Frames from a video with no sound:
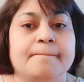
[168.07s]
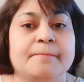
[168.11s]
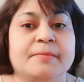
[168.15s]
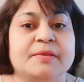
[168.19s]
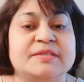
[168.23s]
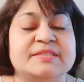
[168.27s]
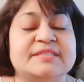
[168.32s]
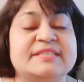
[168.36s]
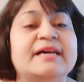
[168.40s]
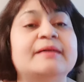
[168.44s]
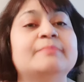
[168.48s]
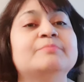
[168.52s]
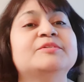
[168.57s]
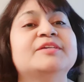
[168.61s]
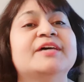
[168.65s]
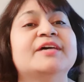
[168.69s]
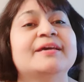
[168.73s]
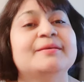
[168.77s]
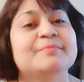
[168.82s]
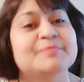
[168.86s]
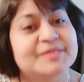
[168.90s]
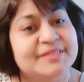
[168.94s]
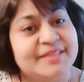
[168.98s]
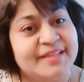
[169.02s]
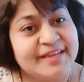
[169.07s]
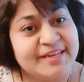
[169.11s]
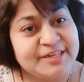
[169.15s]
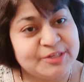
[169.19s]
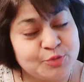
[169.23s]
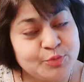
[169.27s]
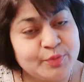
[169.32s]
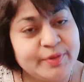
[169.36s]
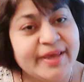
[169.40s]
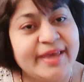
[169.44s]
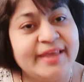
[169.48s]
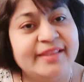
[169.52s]
Sometimes they
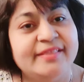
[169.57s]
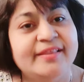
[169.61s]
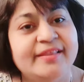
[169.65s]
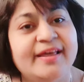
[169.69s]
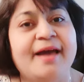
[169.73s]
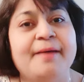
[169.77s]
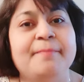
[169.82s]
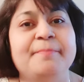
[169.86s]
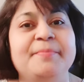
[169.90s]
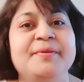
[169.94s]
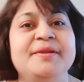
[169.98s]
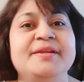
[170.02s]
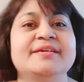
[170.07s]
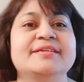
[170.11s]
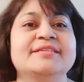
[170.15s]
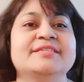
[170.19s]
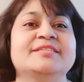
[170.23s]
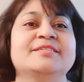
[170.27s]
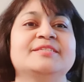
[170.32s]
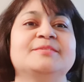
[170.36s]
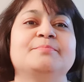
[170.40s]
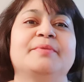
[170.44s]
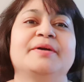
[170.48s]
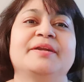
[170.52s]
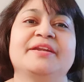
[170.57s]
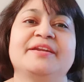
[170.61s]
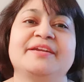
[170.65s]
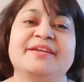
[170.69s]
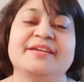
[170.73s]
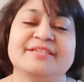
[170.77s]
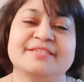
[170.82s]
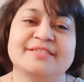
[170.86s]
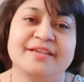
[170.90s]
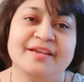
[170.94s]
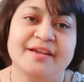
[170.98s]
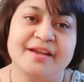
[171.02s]
do get the happiness, but it
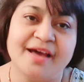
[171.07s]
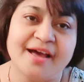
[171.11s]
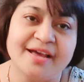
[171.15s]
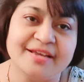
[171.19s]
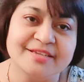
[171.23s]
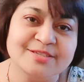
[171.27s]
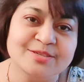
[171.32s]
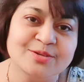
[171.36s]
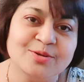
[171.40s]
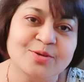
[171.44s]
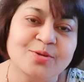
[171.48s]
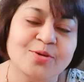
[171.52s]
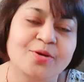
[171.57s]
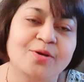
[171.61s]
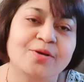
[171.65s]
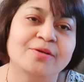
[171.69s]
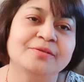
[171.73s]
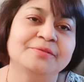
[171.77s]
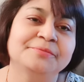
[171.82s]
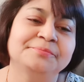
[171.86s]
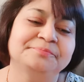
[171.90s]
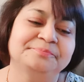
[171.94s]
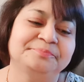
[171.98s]
doesn't last long.